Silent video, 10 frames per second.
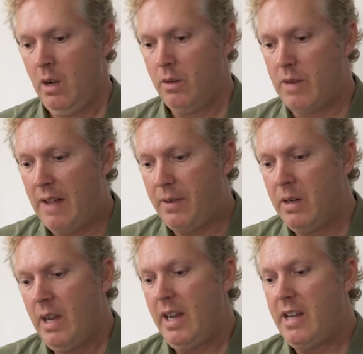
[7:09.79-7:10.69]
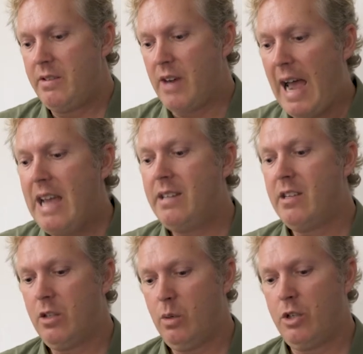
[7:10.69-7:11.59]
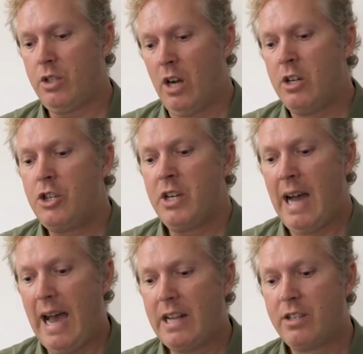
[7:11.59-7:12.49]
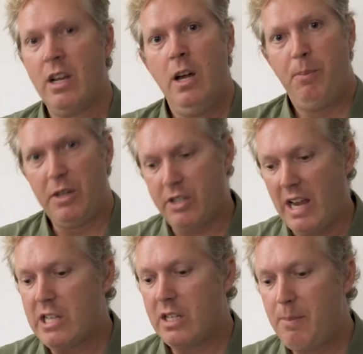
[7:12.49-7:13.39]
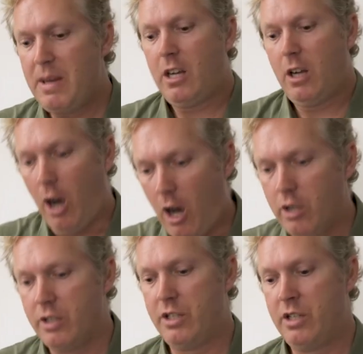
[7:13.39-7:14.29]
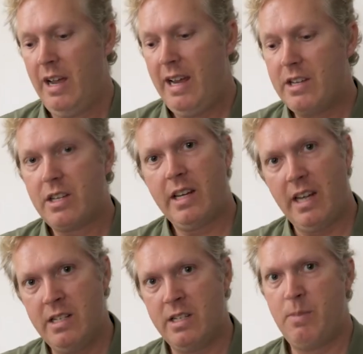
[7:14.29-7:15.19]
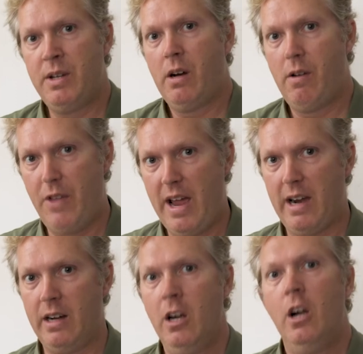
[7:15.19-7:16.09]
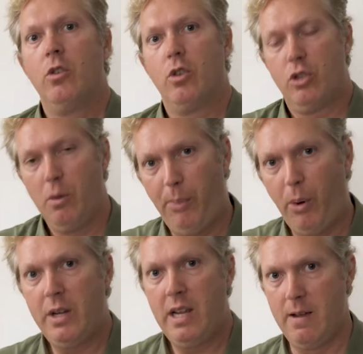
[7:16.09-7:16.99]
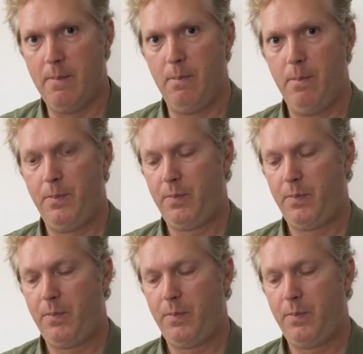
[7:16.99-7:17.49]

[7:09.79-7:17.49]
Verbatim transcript: Rather, he rises to astonishing heights precisely because his kinsmen are there to support him.